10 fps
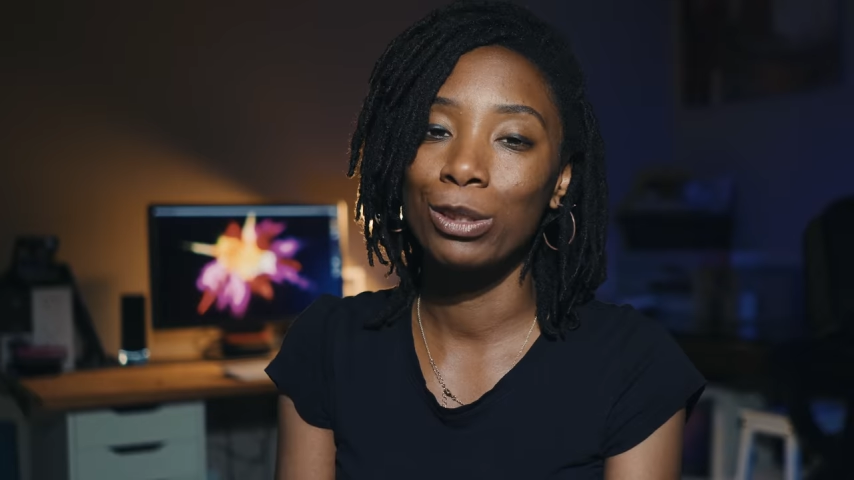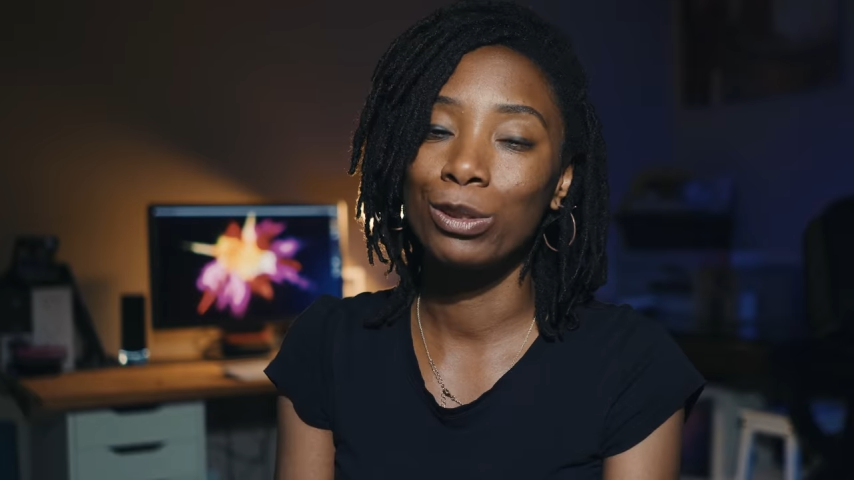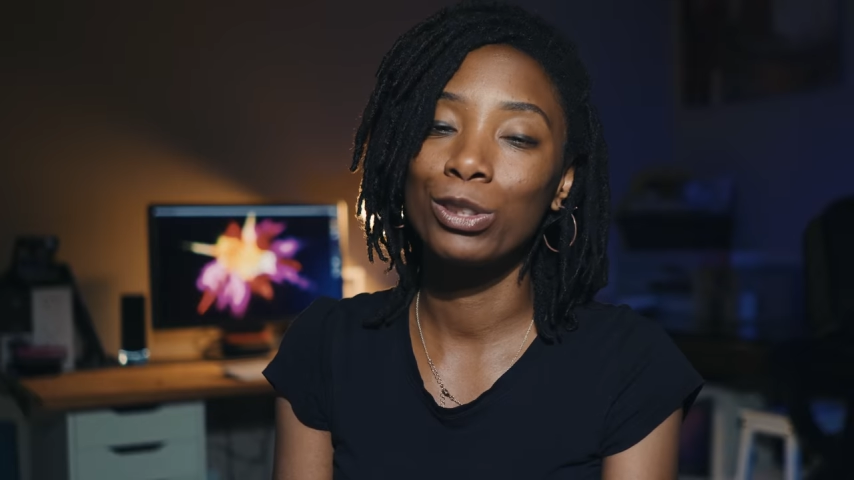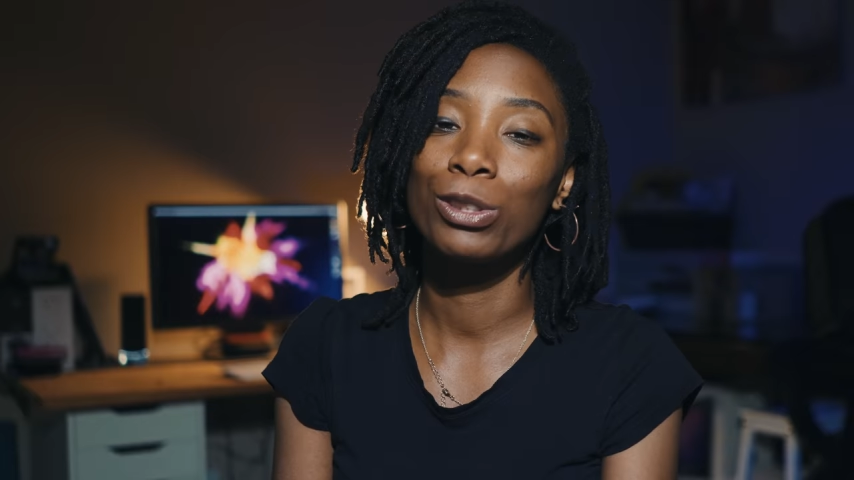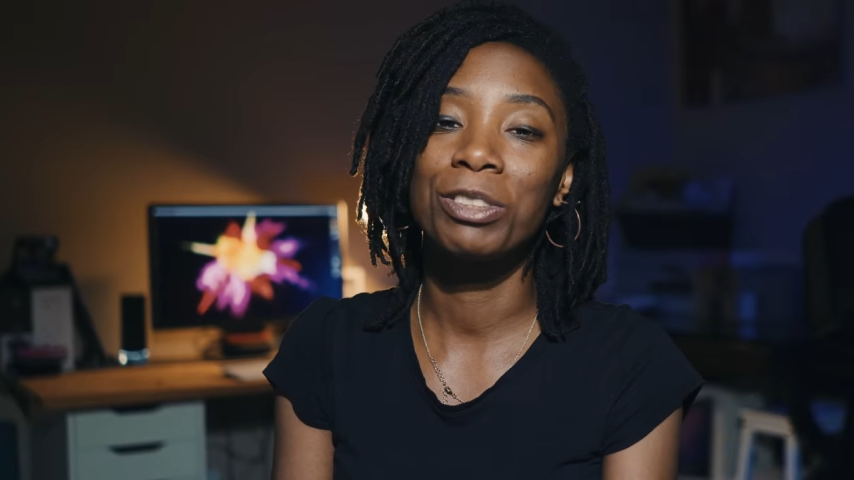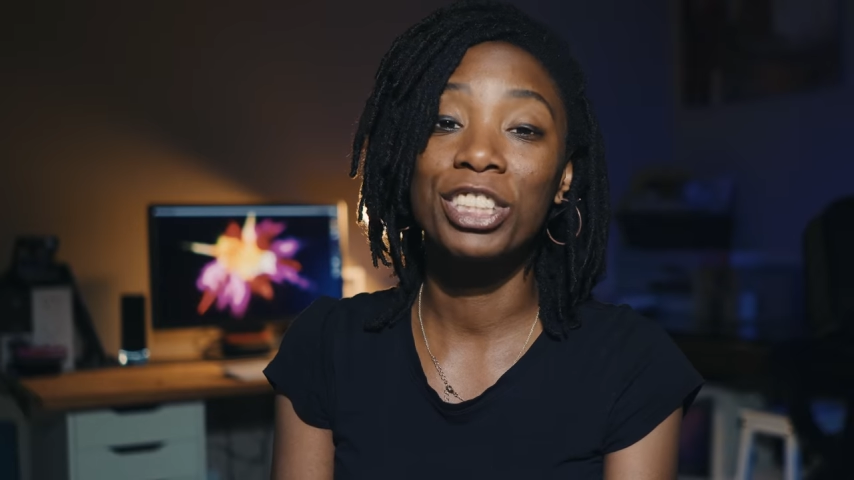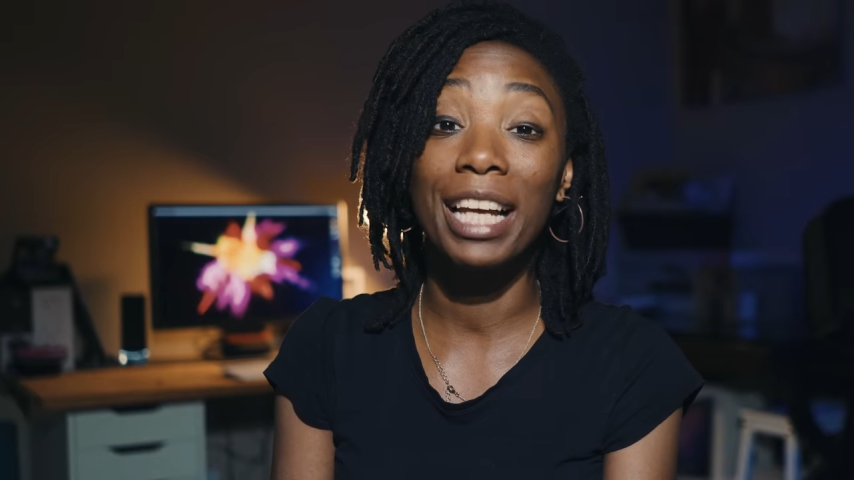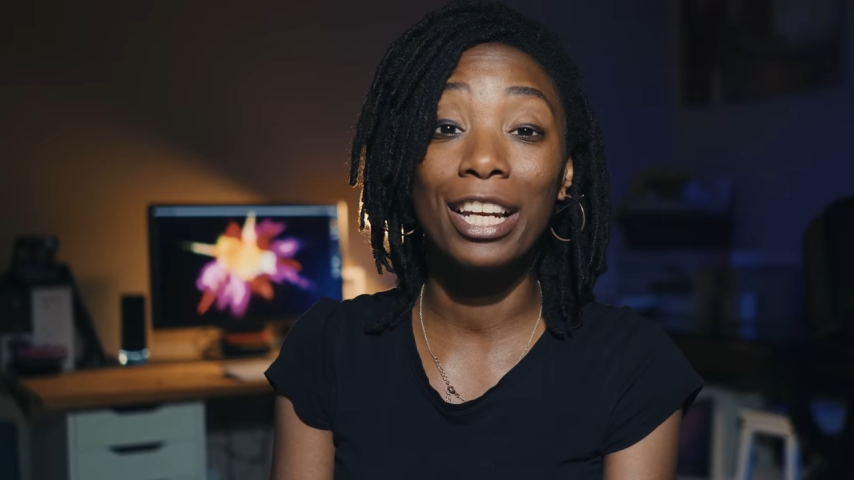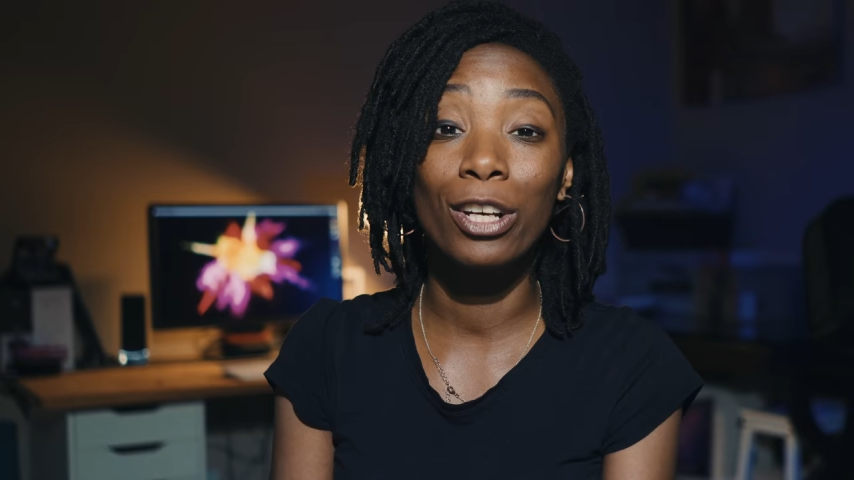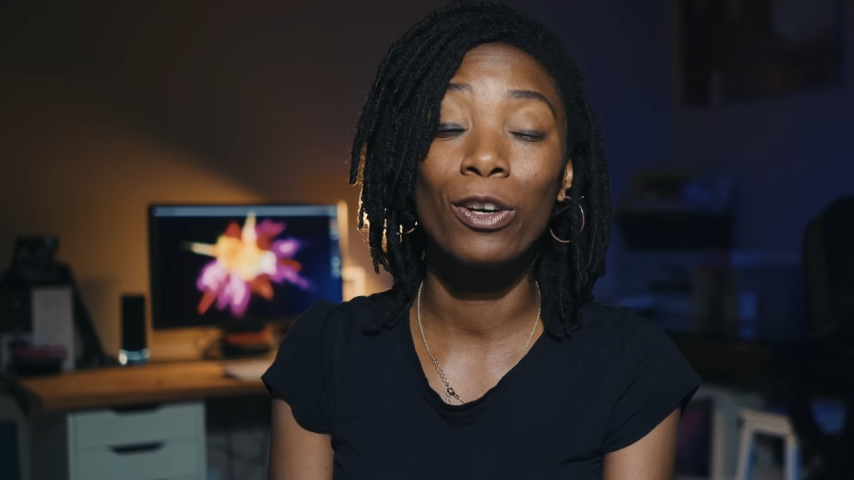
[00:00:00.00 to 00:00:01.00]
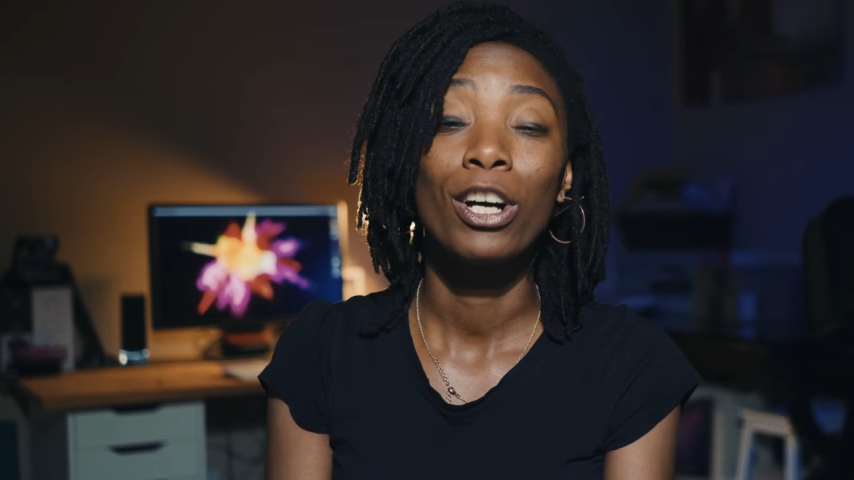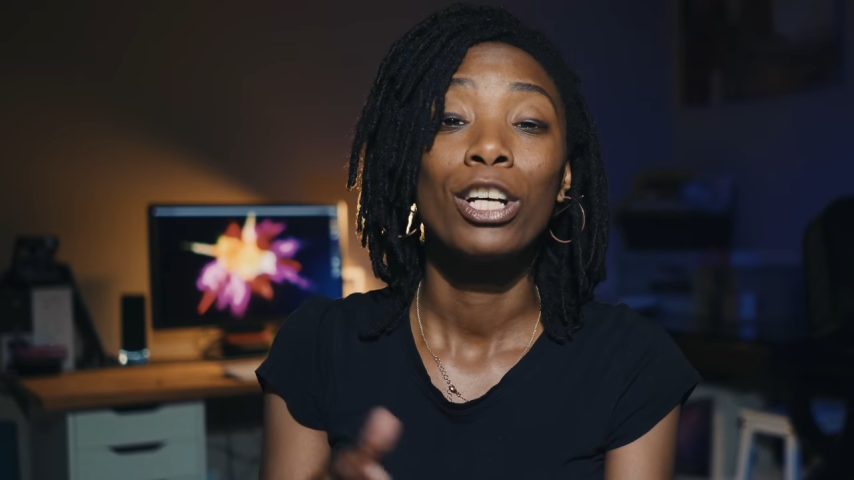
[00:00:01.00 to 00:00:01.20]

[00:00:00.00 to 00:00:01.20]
YouTube channel.